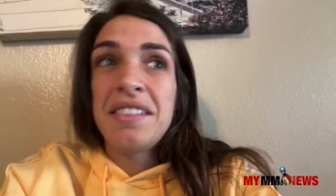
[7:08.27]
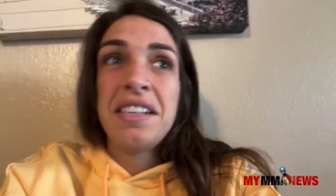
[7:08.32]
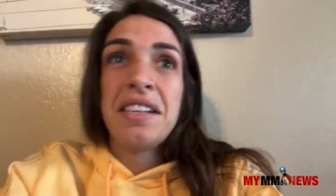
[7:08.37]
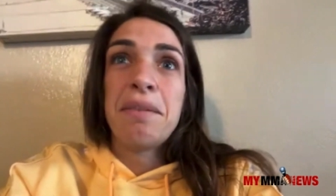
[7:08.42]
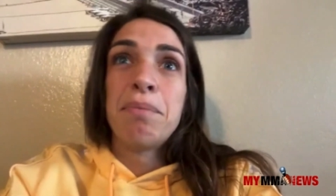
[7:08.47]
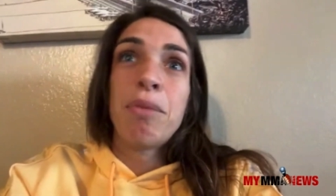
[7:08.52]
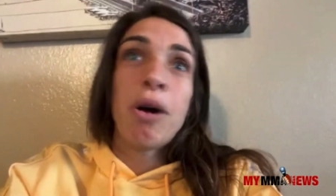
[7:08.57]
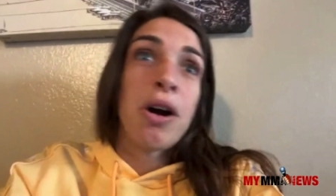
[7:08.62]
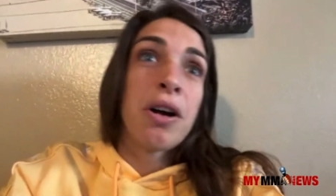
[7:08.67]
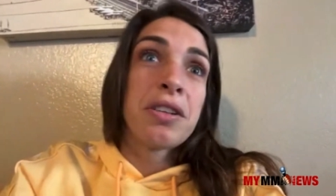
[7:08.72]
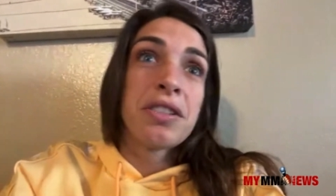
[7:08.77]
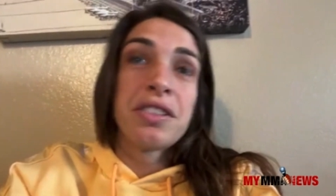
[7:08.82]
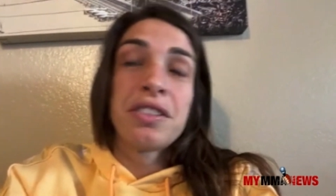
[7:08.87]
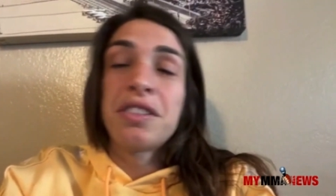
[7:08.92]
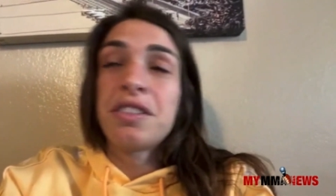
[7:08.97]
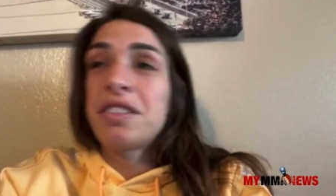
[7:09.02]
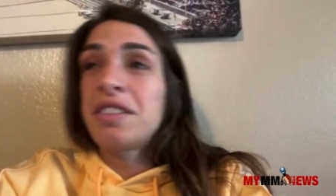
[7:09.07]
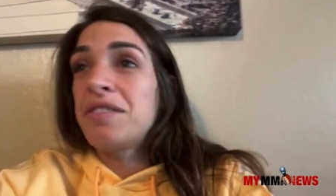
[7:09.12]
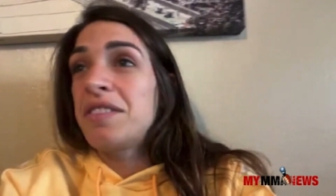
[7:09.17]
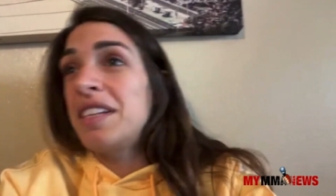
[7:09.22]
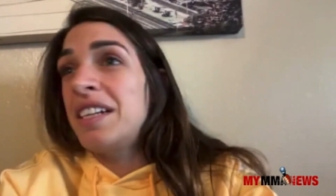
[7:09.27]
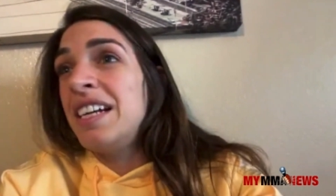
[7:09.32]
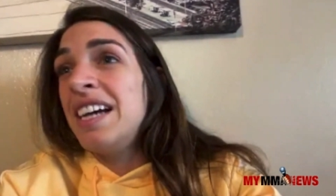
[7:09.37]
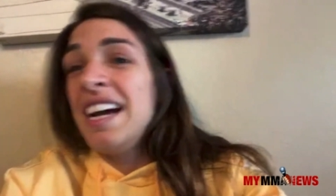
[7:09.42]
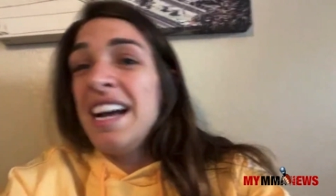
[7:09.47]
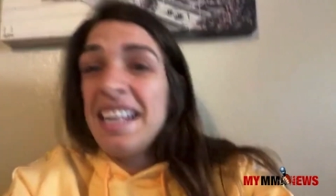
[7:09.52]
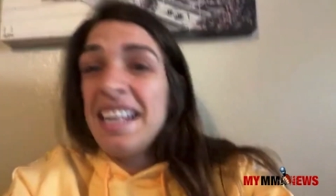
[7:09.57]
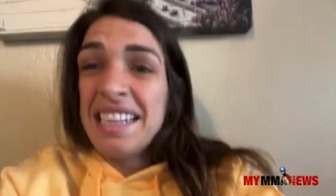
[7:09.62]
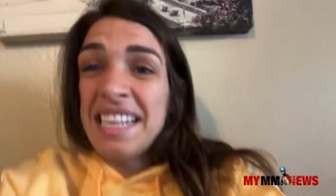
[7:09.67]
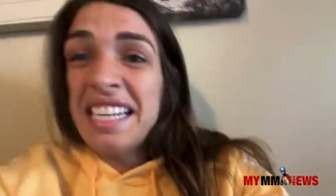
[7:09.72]
They're boxers, or they're
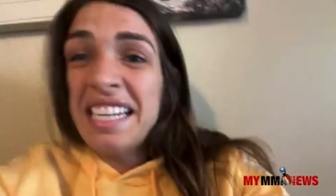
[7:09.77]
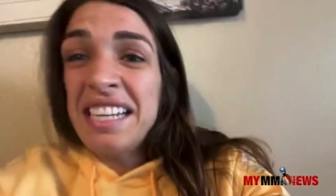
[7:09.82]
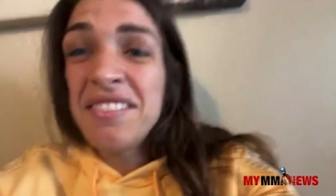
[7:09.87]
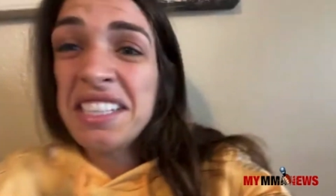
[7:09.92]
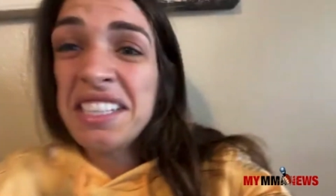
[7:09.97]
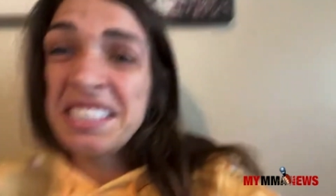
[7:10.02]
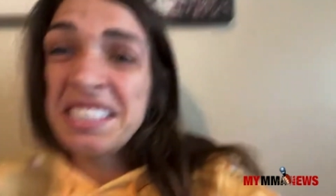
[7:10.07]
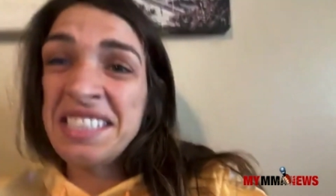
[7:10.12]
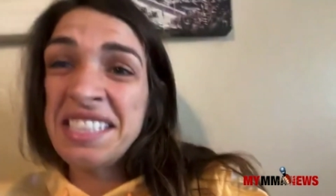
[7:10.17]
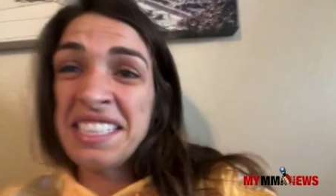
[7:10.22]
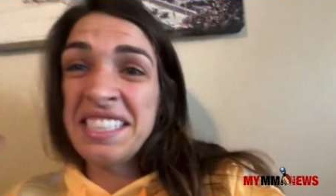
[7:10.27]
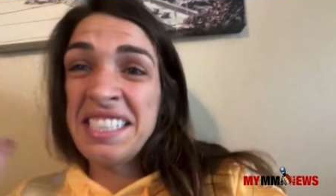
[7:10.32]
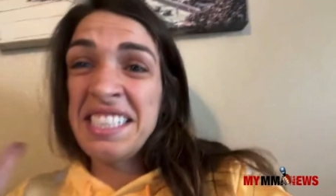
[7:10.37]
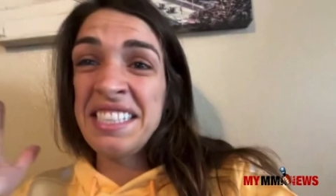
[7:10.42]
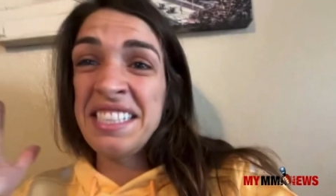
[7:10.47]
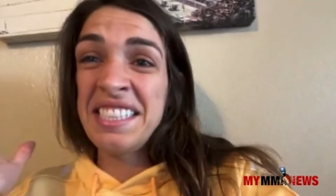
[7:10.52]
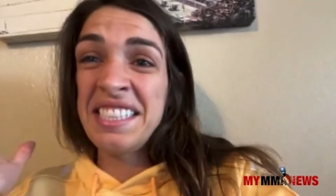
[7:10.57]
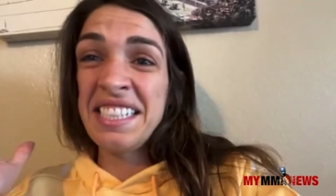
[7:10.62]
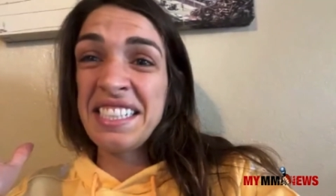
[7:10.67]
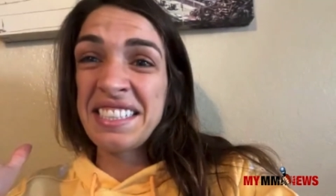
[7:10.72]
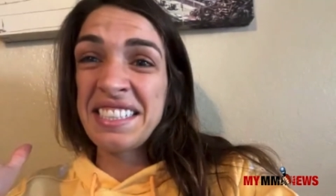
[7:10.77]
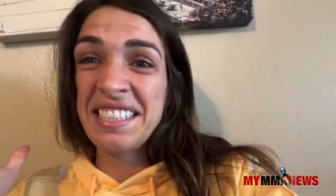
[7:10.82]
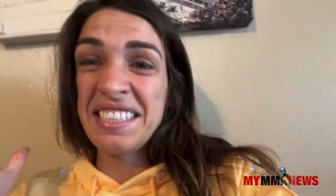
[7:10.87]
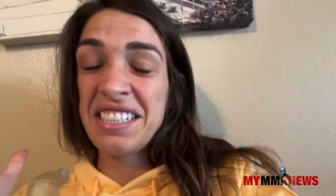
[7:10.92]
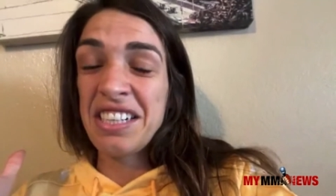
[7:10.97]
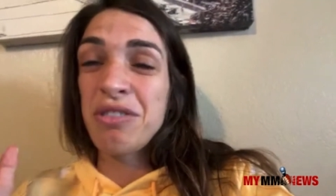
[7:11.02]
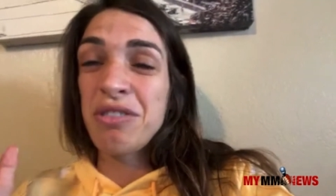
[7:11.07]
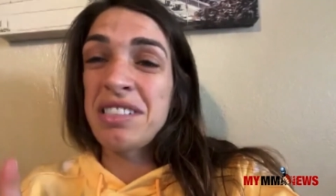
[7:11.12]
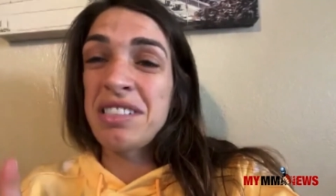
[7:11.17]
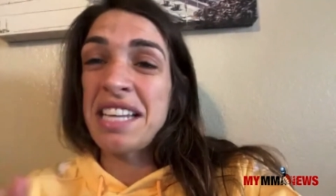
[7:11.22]
like even the statistics. You
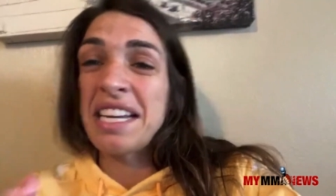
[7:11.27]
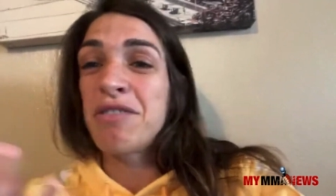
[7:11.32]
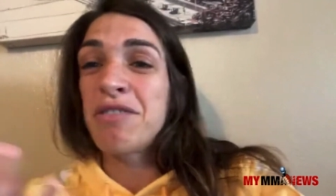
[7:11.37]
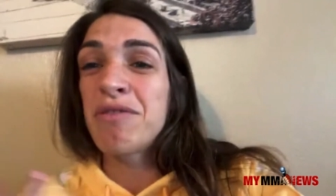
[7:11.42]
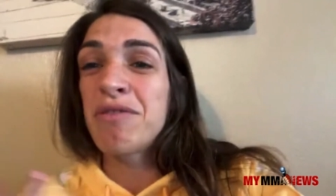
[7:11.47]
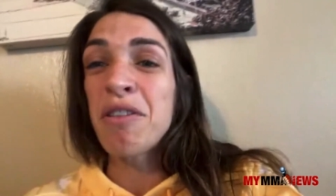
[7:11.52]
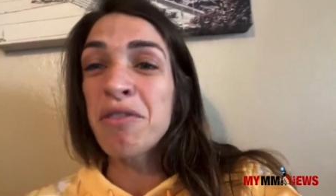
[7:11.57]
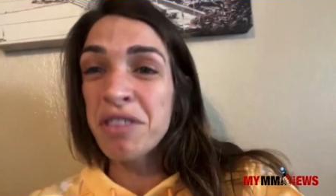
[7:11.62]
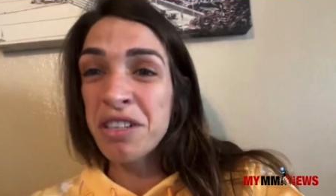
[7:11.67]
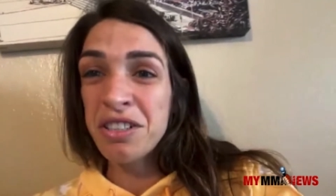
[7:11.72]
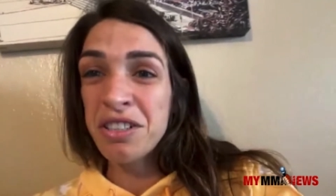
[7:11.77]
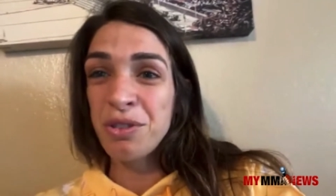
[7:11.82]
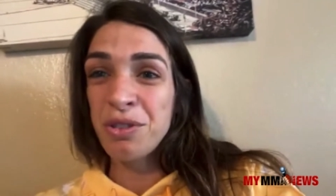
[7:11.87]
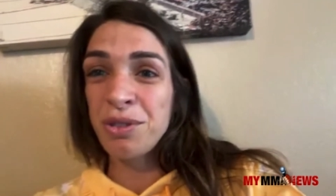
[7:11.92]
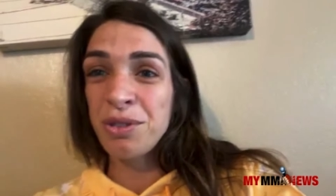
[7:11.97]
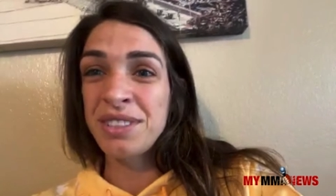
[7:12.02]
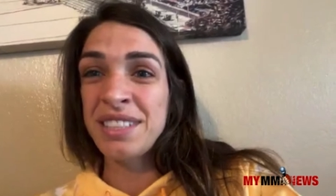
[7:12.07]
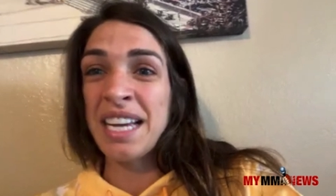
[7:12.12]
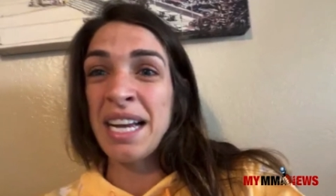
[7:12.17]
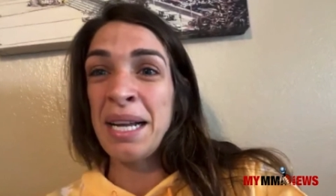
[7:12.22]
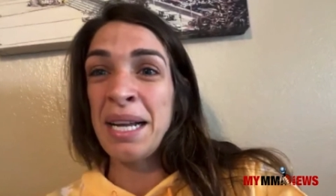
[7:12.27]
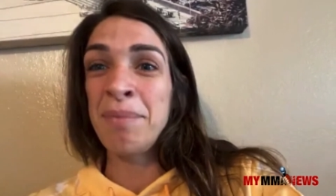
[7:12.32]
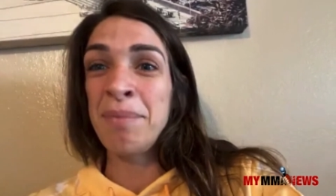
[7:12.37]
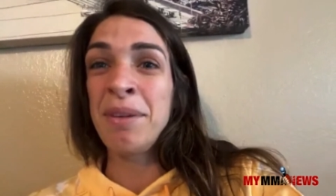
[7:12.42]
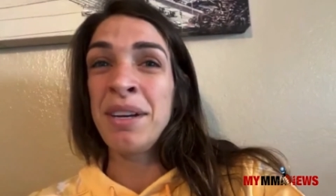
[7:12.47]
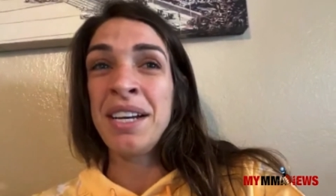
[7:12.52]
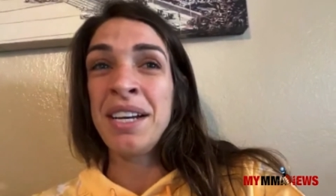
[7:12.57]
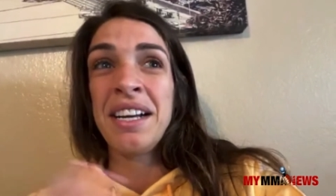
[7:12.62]
know, it's like ground control time.